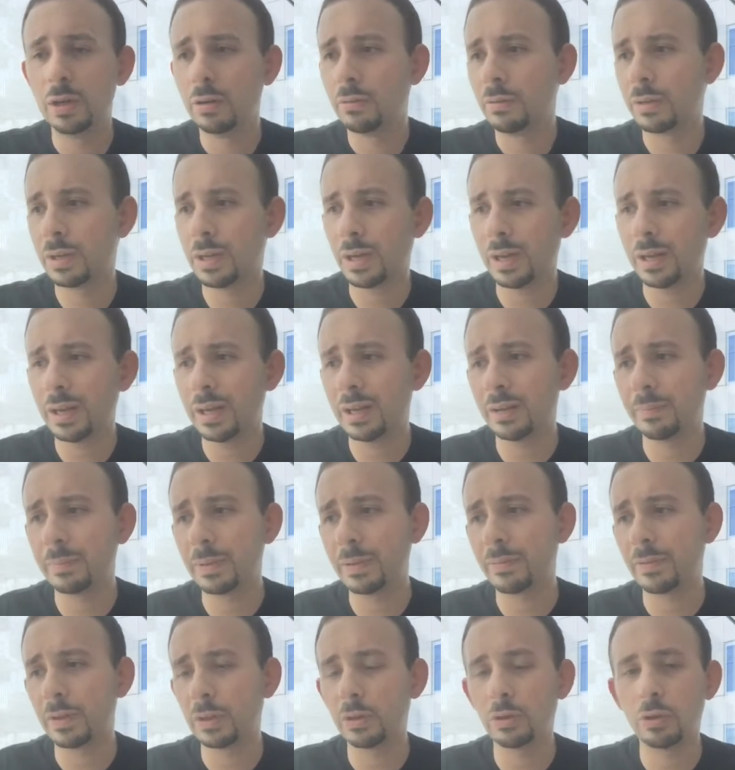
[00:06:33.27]
We kind of had a bit
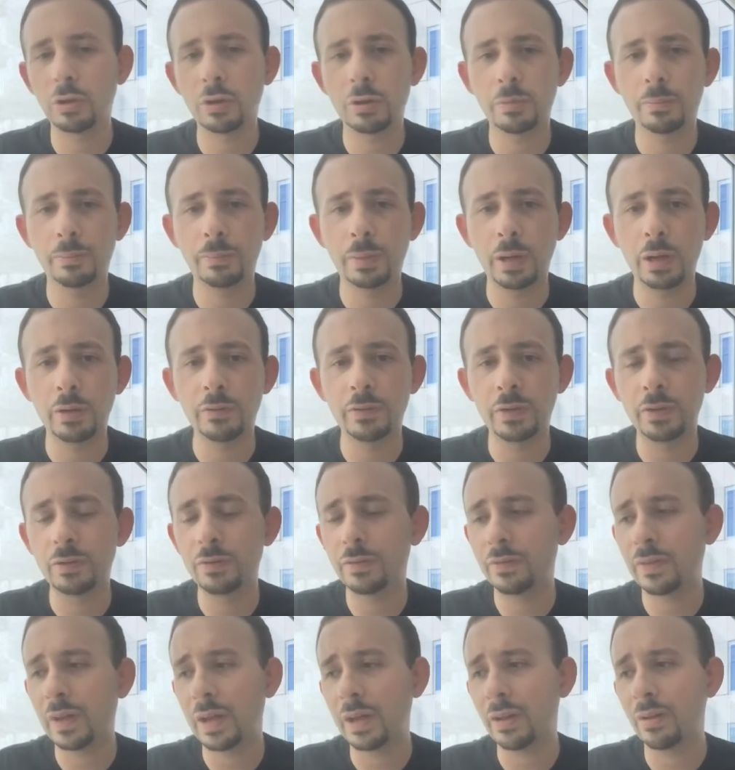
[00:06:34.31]
of a look above and
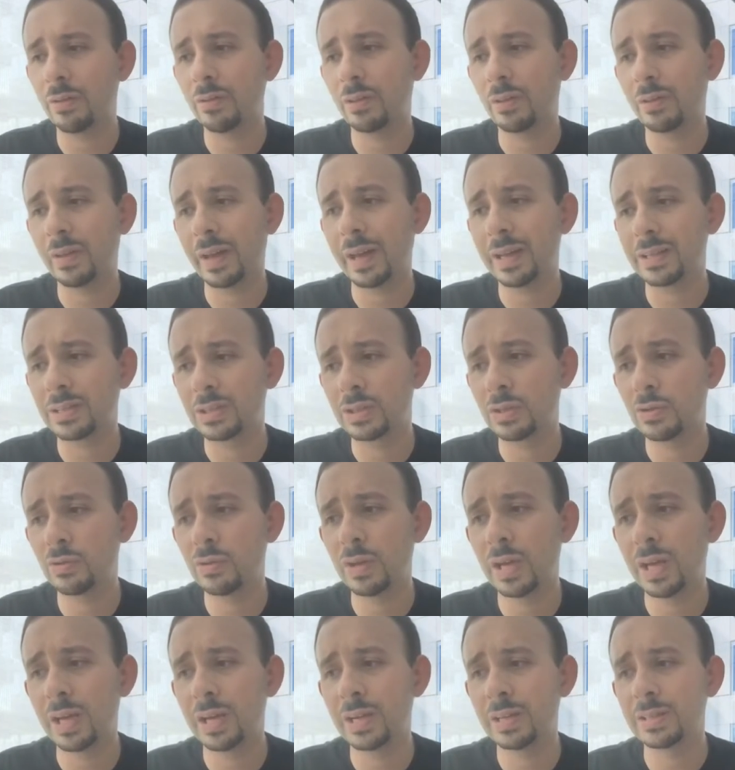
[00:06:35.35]
fail the last 2
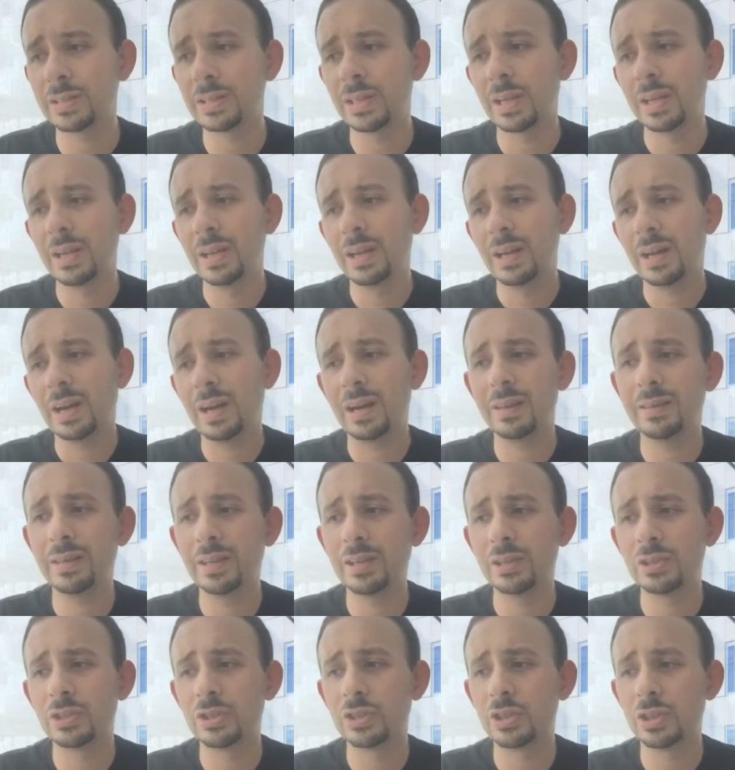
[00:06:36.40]
days. I think
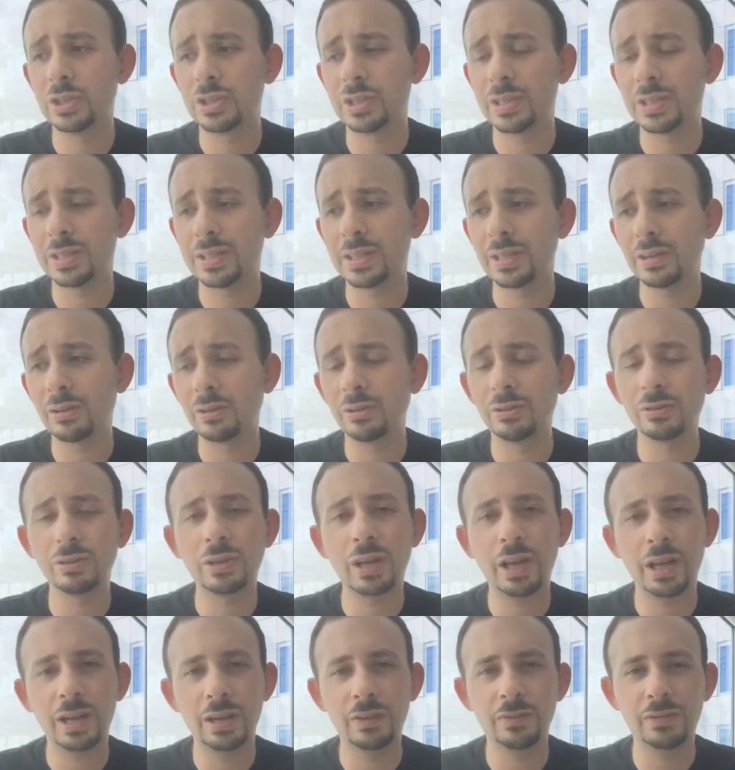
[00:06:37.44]
it's just still
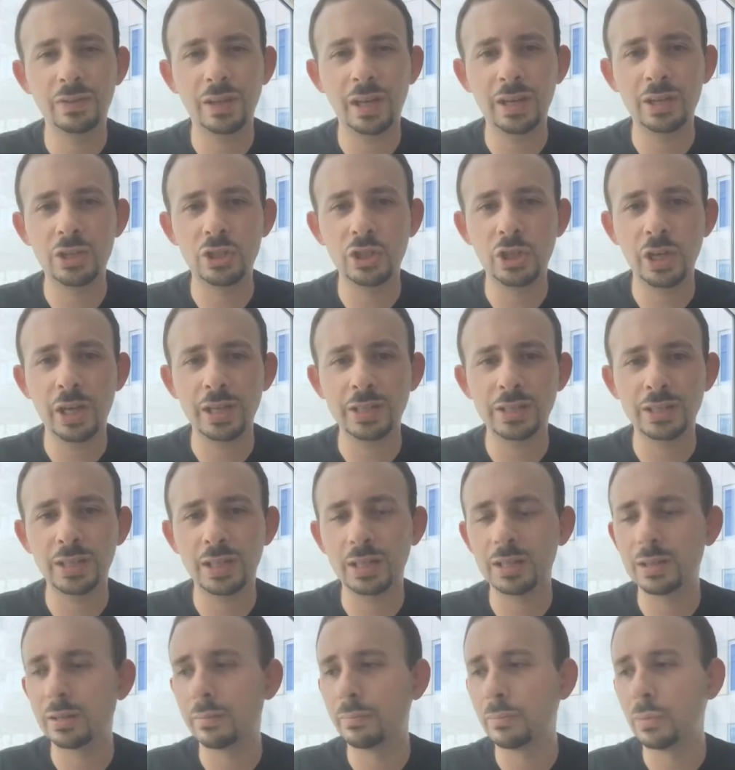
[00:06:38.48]
kind of
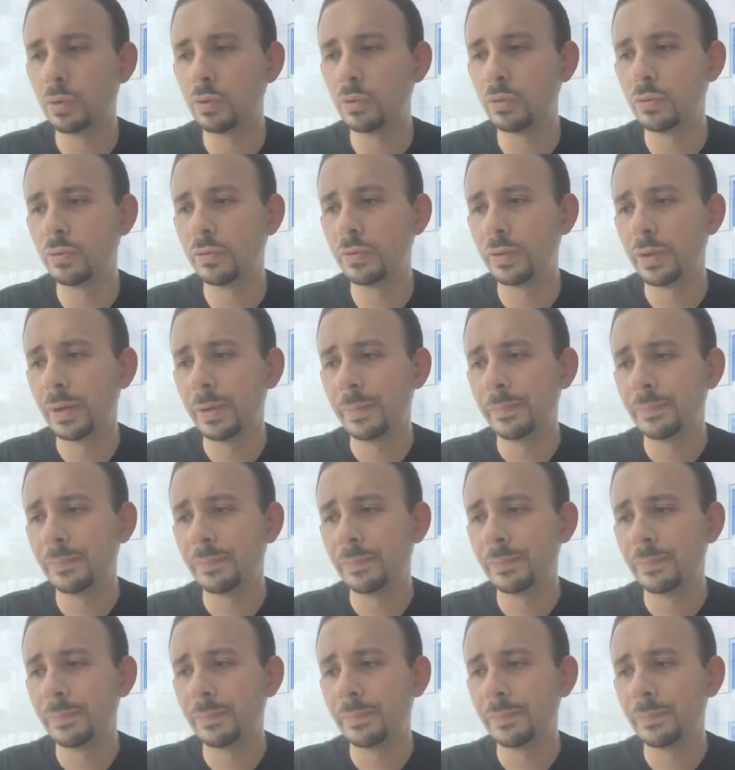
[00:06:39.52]
digesting the move.